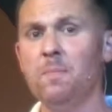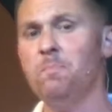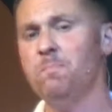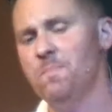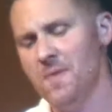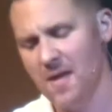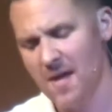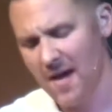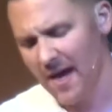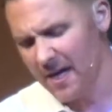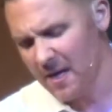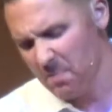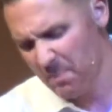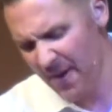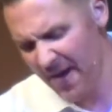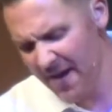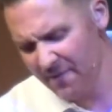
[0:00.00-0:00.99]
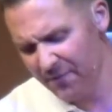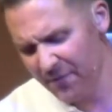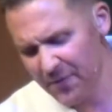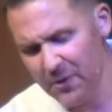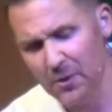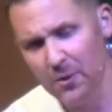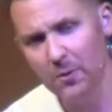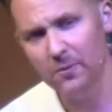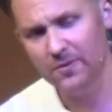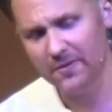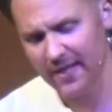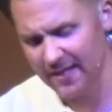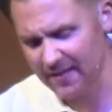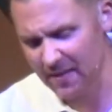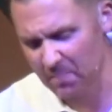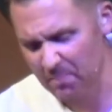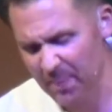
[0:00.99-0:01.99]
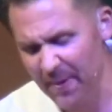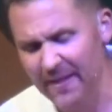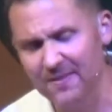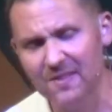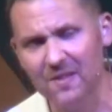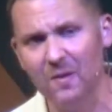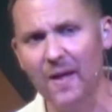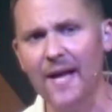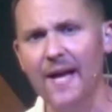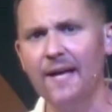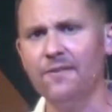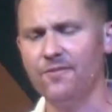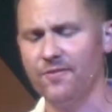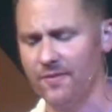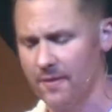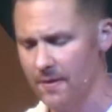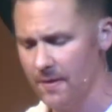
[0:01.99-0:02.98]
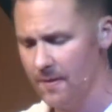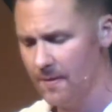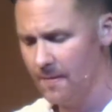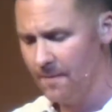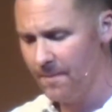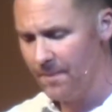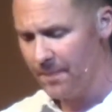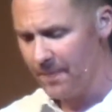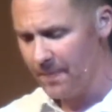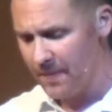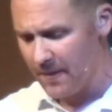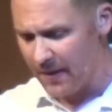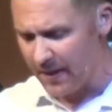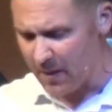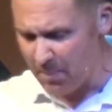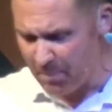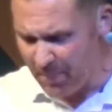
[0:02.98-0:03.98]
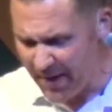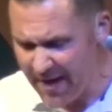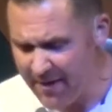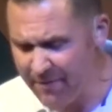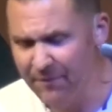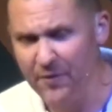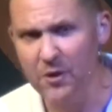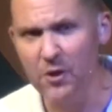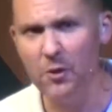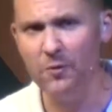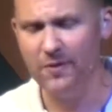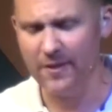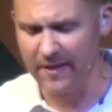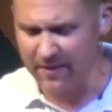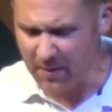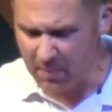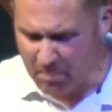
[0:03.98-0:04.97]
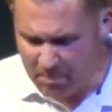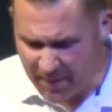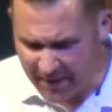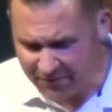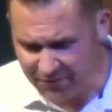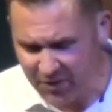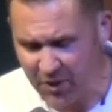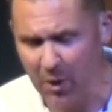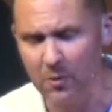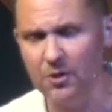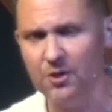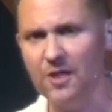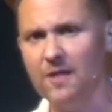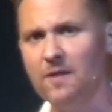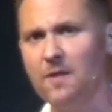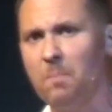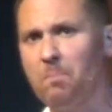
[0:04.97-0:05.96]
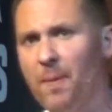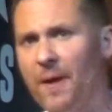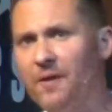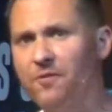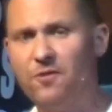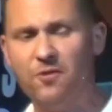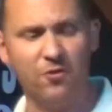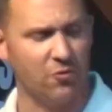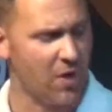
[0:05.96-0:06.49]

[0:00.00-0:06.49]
I could pay for you to take the best class. I could pay for you to get the best coaching, the best